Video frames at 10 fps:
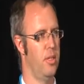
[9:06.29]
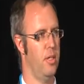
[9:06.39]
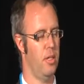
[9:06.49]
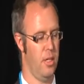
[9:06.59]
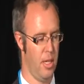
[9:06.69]

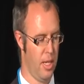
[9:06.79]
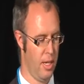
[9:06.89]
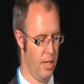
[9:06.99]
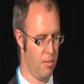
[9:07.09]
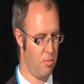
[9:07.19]
So
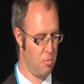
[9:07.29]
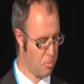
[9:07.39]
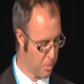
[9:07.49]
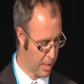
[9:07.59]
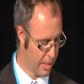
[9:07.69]

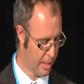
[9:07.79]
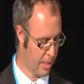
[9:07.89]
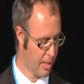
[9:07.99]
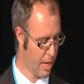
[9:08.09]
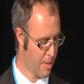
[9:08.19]

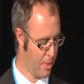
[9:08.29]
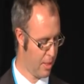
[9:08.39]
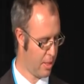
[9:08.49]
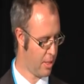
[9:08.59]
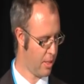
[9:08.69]
happy to
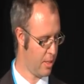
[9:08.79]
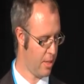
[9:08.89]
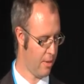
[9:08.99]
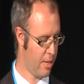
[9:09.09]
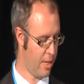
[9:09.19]
discuss
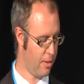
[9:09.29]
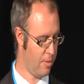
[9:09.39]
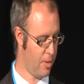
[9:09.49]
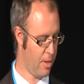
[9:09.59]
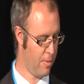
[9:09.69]
that later
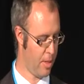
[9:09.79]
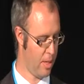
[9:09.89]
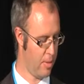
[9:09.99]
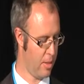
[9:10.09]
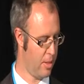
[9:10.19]
with
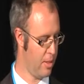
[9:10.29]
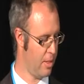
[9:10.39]
anyone.